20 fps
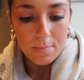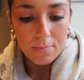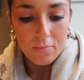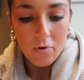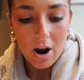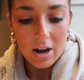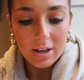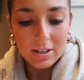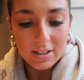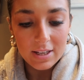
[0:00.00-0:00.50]

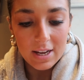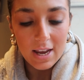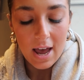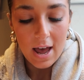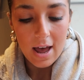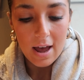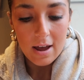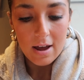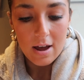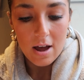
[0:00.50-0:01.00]

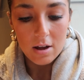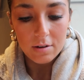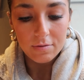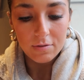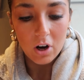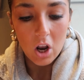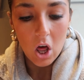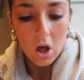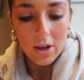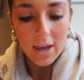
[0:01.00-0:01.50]
Brassia of
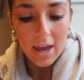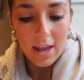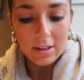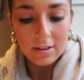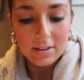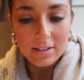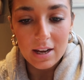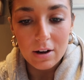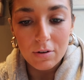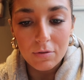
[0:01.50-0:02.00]
Light
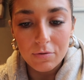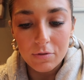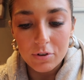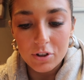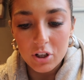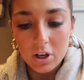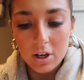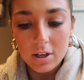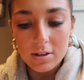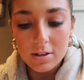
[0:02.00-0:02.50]
in
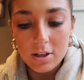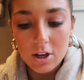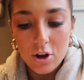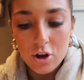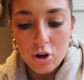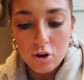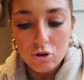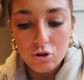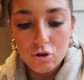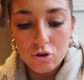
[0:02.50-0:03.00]
Selfridges.
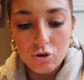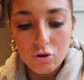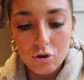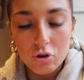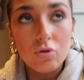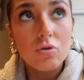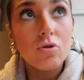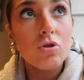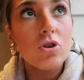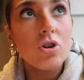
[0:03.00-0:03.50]

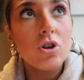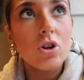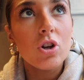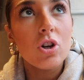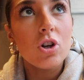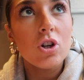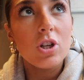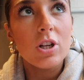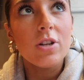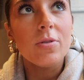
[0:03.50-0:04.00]
Drunch,
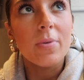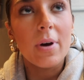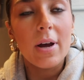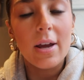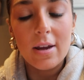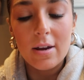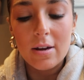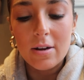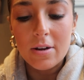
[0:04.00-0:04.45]
did we?